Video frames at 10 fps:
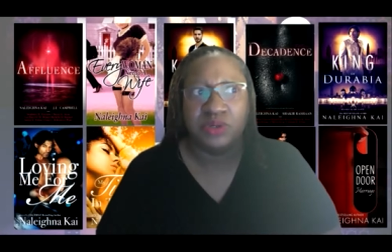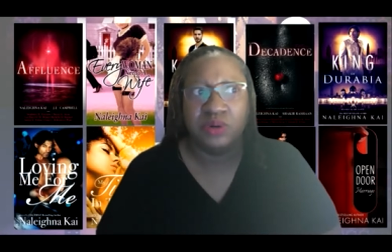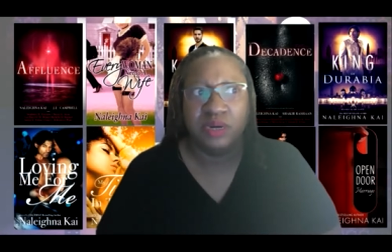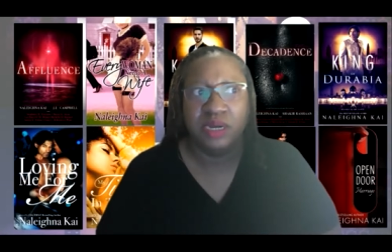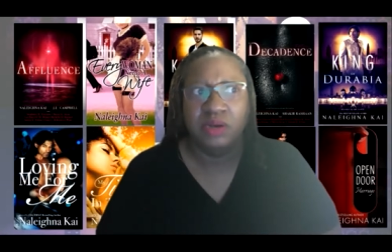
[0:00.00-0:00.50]

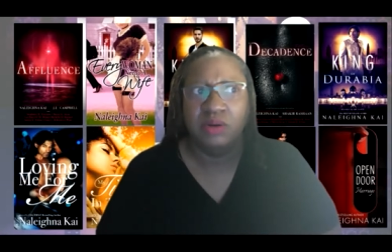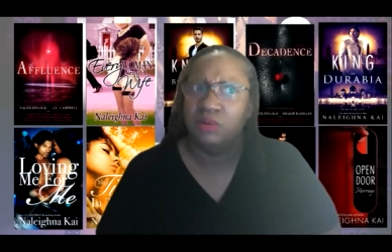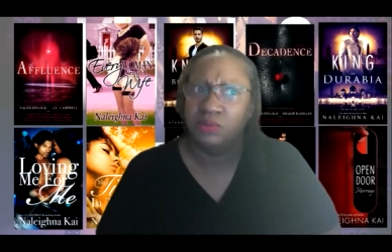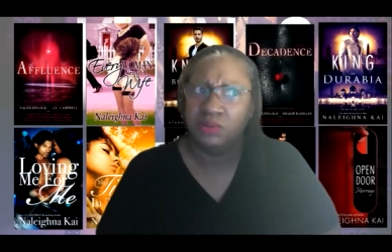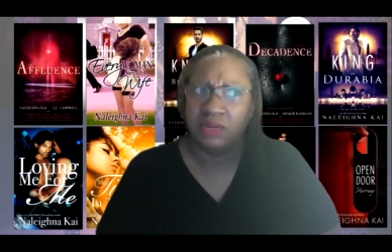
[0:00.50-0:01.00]
or
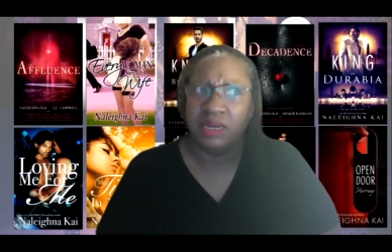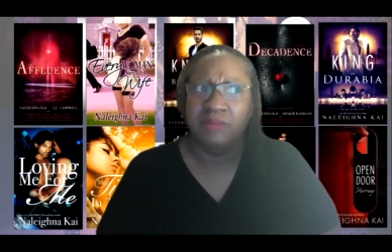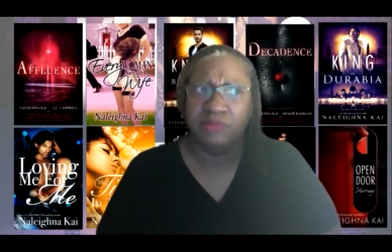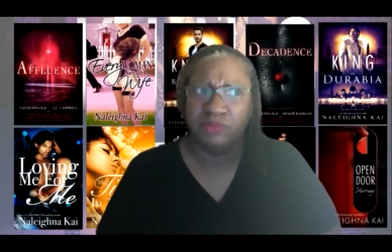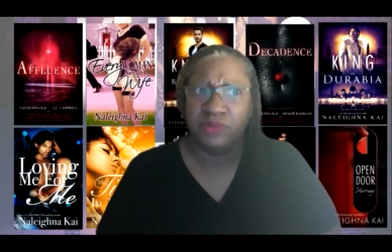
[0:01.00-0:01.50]
oh,
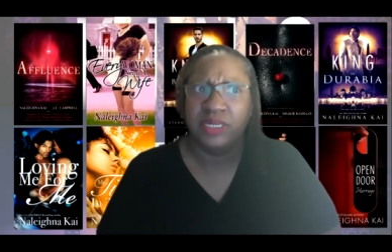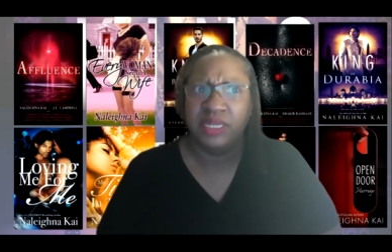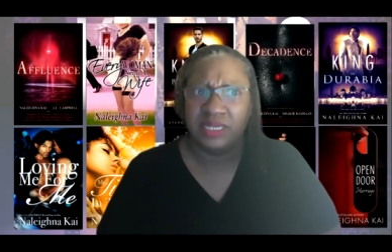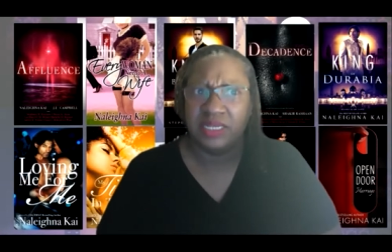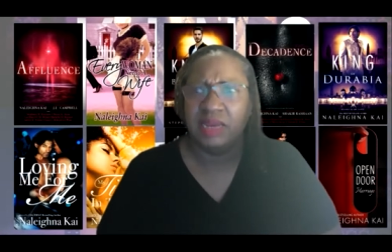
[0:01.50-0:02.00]
I'm
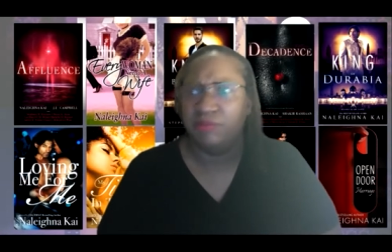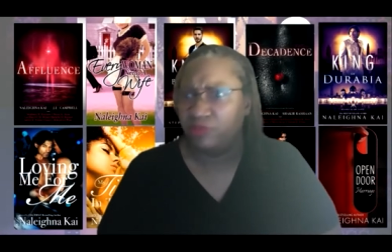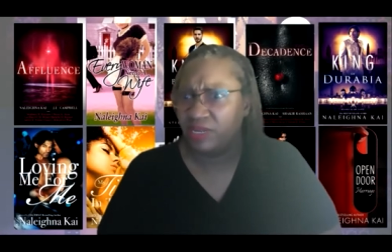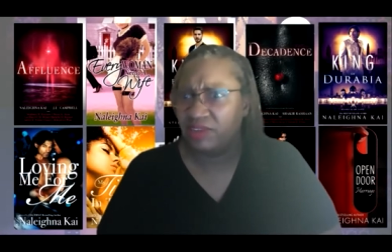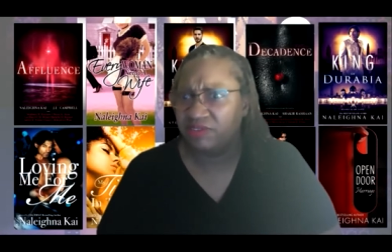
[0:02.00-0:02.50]
really, I'm
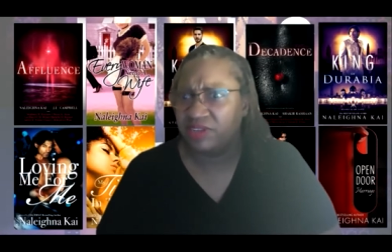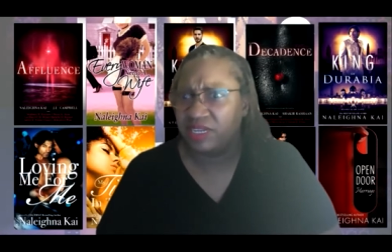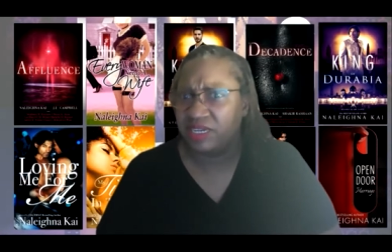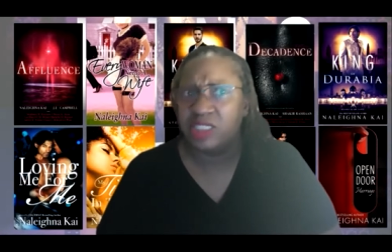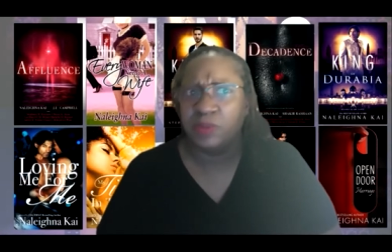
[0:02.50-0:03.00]
really
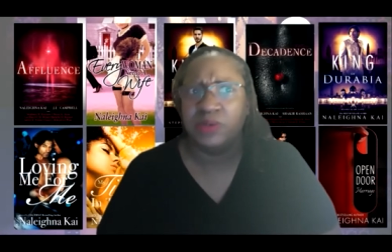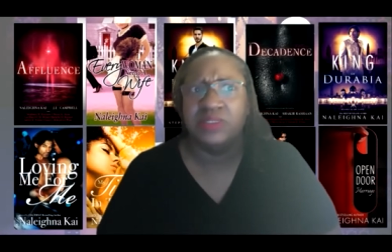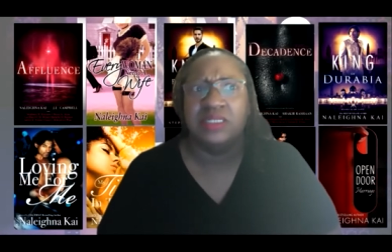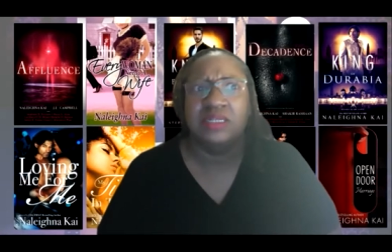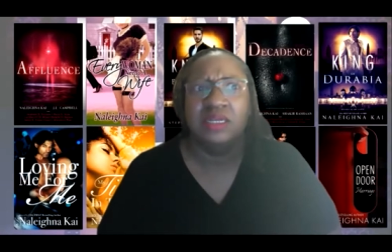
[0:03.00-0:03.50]
feeling this
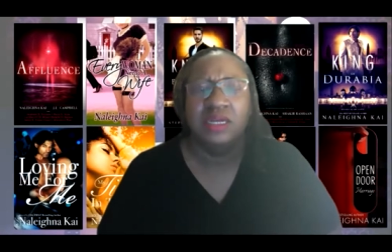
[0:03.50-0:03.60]
person.